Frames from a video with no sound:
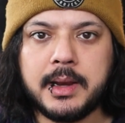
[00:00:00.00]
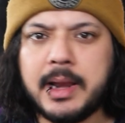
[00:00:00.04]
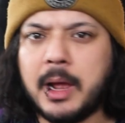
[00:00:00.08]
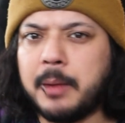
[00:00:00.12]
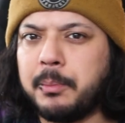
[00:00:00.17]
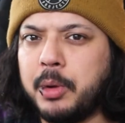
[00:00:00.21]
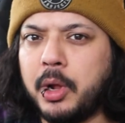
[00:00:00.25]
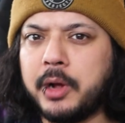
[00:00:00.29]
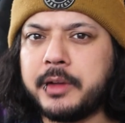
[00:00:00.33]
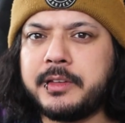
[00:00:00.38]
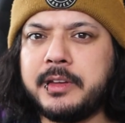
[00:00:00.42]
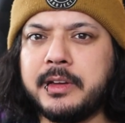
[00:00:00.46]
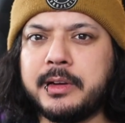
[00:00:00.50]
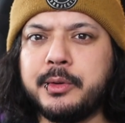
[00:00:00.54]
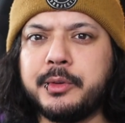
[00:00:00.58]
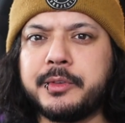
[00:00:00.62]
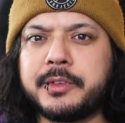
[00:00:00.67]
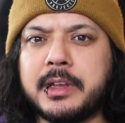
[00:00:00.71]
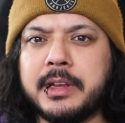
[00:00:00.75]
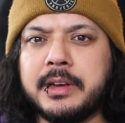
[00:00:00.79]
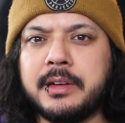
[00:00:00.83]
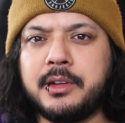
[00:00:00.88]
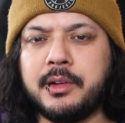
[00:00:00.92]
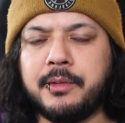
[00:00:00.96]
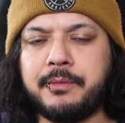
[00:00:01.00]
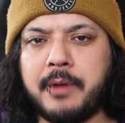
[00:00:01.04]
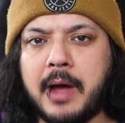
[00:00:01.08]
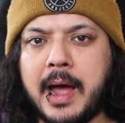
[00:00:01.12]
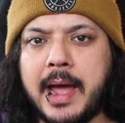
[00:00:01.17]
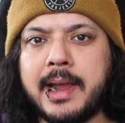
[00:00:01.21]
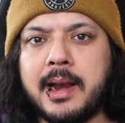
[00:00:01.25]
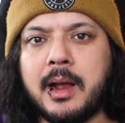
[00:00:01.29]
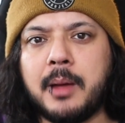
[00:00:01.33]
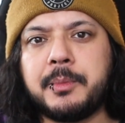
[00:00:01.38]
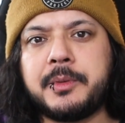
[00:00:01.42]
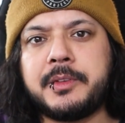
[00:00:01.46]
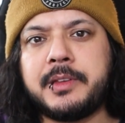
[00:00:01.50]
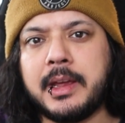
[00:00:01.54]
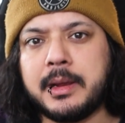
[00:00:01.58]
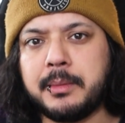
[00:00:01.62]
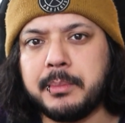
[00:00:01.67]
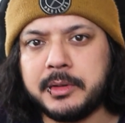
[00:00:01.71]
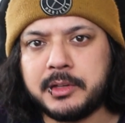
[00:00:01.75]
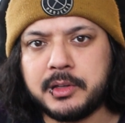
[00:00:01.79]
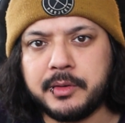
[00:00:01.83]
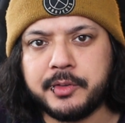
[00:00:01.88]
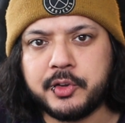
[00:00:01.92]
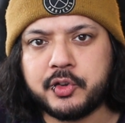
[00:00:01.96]
Now, block signals can divide up
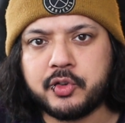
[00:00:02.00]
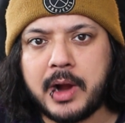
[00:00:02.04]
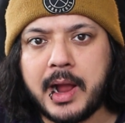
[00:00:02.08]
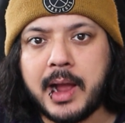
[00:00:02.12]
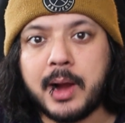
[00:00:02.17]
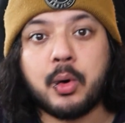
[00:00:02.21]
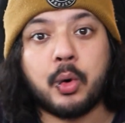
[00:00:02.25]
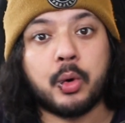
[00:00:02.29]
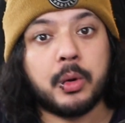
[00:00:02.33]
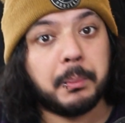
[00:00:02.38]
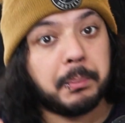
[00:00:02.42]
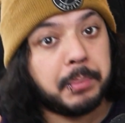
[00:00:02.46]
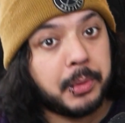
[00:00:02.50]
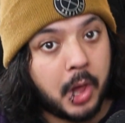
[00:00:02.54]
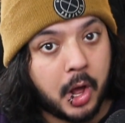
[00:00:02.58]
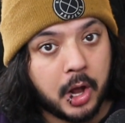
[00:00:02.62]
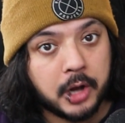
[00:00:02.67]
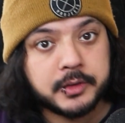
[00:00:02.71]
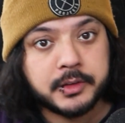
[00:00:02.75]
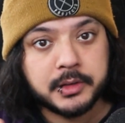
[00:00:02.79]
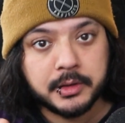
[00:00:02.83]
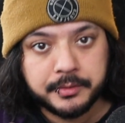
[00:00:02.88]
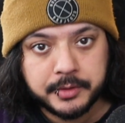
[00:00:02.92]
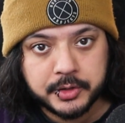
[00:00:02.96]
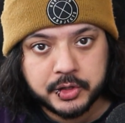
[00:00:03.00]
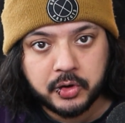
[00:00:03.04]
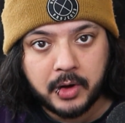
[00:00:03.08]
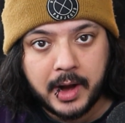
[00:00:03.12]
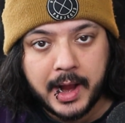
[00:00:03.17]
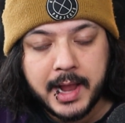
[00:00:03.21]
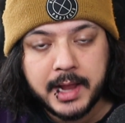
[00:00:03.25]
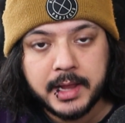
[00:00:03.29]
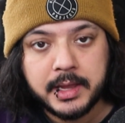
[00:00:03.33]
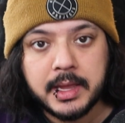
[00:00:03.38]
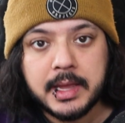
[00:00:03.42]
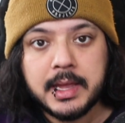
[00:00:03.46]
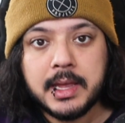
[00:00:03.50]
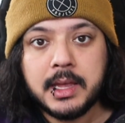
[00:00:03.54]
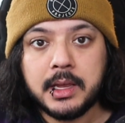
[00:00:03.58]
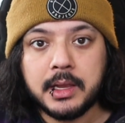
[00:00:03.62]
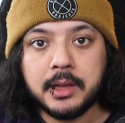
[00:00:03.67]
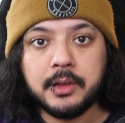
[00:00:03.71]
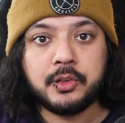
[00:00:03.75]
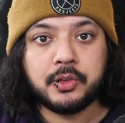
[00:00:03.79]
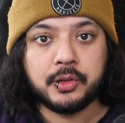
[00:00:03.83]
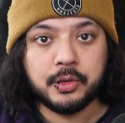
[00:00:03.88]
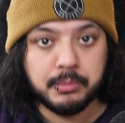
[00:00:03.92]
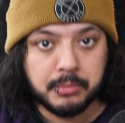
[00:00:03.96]
segments of a track or blocks of a track
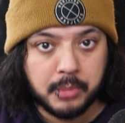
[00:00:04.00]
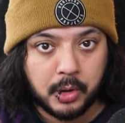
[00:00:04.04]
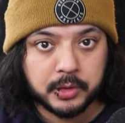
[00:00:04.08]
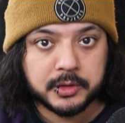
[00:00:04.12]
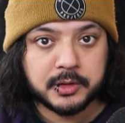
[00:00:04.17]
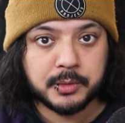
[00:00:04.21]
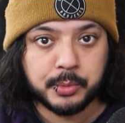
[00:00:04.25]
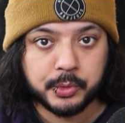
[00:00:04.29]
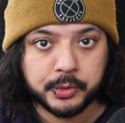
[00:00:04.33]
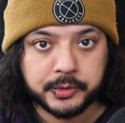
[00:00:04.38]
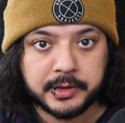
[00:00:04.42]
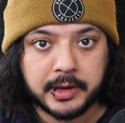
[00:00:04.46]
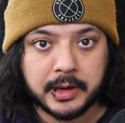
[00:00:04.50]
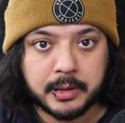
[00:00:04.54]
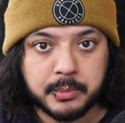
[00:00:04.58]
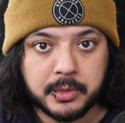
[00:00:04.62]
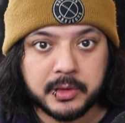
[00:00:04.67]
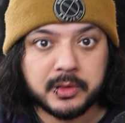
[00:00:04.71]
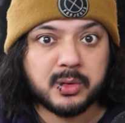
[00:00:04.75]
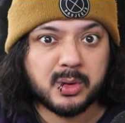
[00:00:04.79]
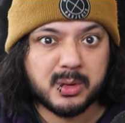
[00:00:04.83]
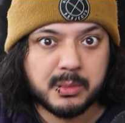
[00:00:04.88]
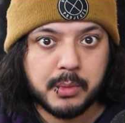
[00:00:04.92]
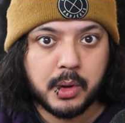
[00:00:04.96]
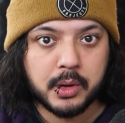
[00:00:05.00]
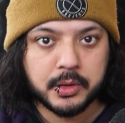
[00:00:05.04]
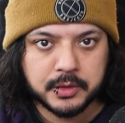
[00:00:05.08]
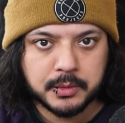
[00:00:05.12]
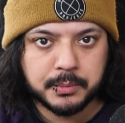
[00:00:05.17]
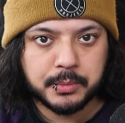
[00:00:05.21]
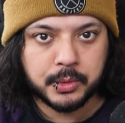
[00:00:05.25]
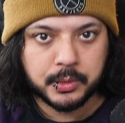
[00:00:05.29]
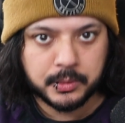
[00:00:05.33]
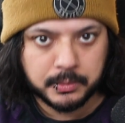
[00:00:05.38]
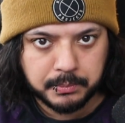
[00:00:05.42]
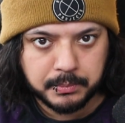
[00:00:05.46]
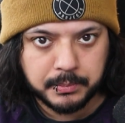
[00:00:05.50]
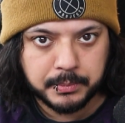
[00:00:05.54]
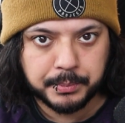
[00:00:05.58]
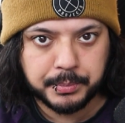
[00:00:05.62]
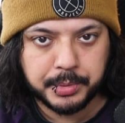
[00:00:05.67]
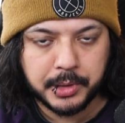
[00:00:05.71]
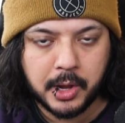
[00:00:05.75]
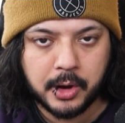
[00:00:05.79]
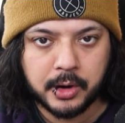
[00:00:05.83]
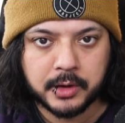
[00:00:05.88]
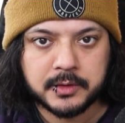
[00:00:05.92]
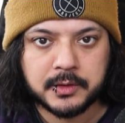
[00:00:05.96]
into multiple segments or multiple
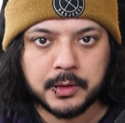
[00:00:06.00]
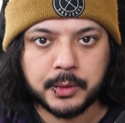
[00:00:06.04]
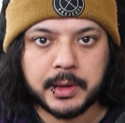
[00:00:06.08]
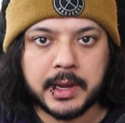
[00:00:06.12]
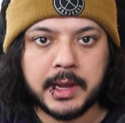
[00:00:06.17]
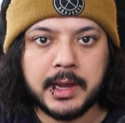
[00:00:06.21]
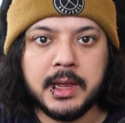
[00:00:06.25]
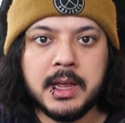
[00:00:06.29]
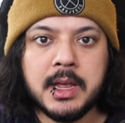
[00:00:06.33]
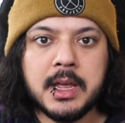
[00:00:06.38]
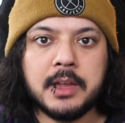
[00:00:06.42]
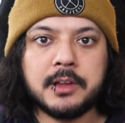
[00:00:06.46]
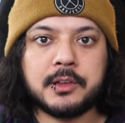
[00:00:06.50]
blocks, okay?